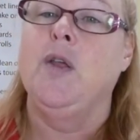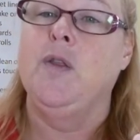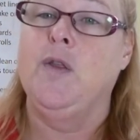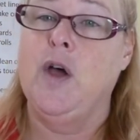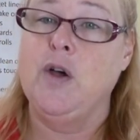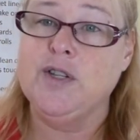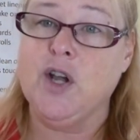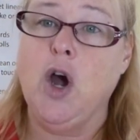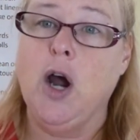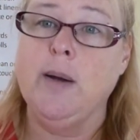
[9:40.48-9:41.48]
Those
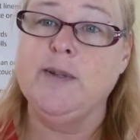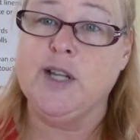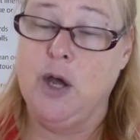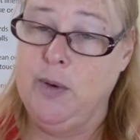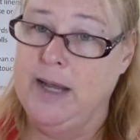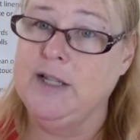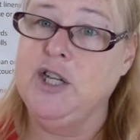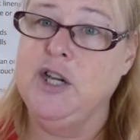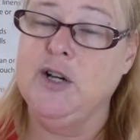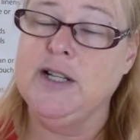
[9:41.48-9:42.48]
carbs go
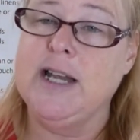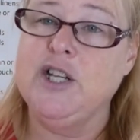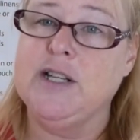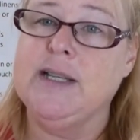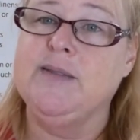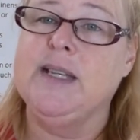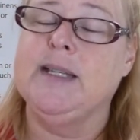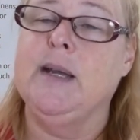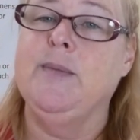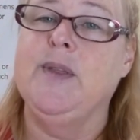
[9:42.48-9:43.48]
into your digestive
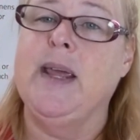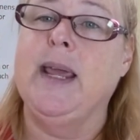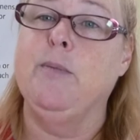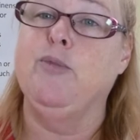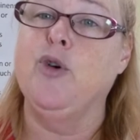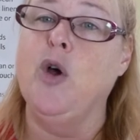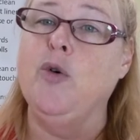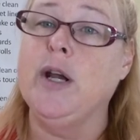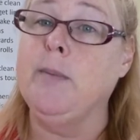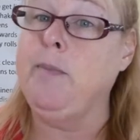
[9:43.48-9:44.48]
system and they get
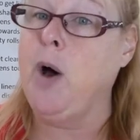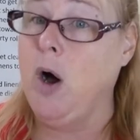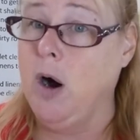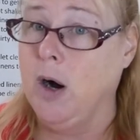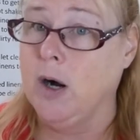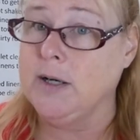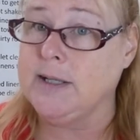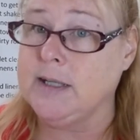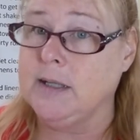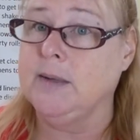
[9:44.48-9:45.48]
broken
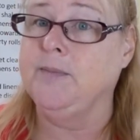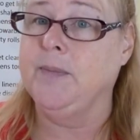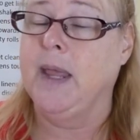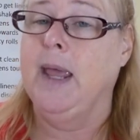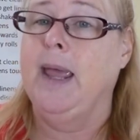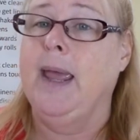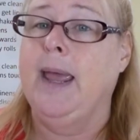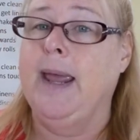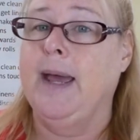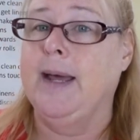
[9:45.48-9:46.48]
apart
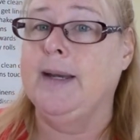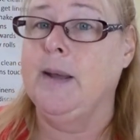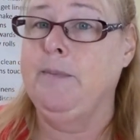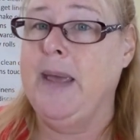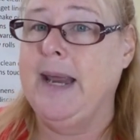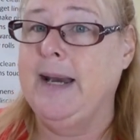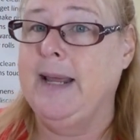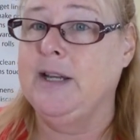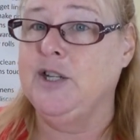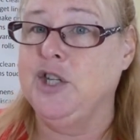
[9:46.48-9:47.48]
and made
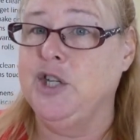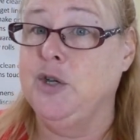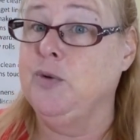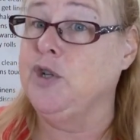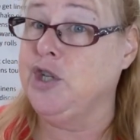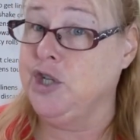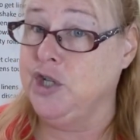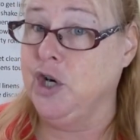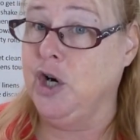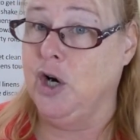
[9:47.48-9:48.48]
into
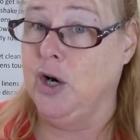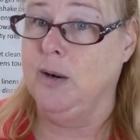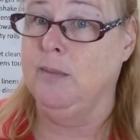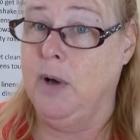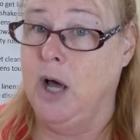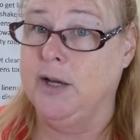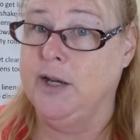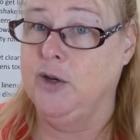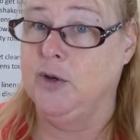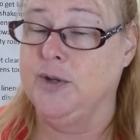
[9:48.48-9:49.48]
sugar
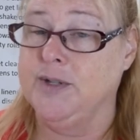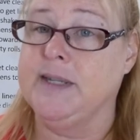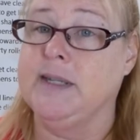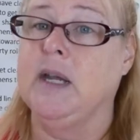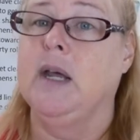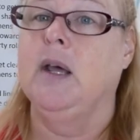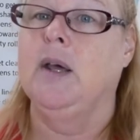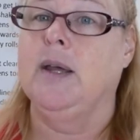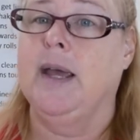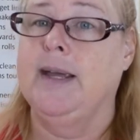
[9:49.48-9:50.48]
molecules,
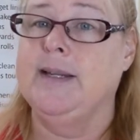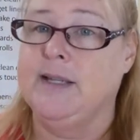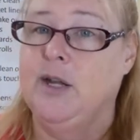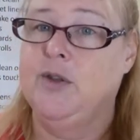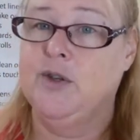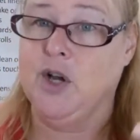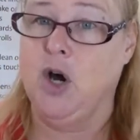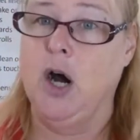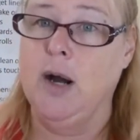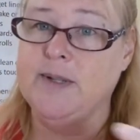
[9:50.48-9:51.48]
okay? So those
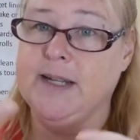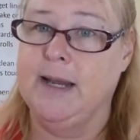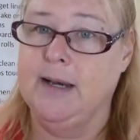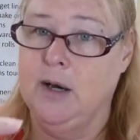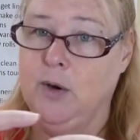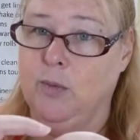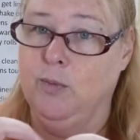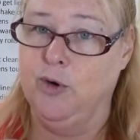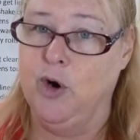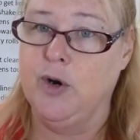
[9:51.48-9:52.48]
carbs get
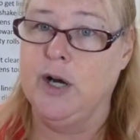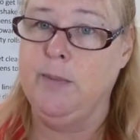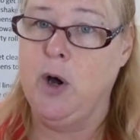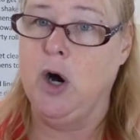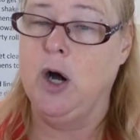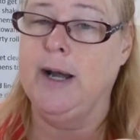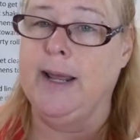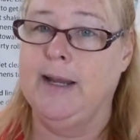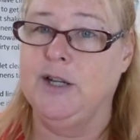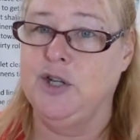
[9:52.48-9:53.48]
broken apart
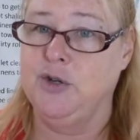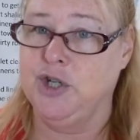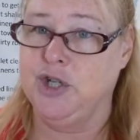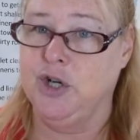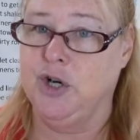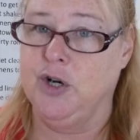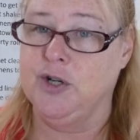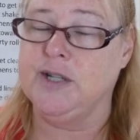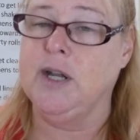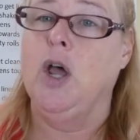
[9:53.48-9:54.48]
into
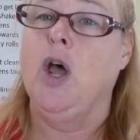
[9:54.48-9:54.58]
sugars.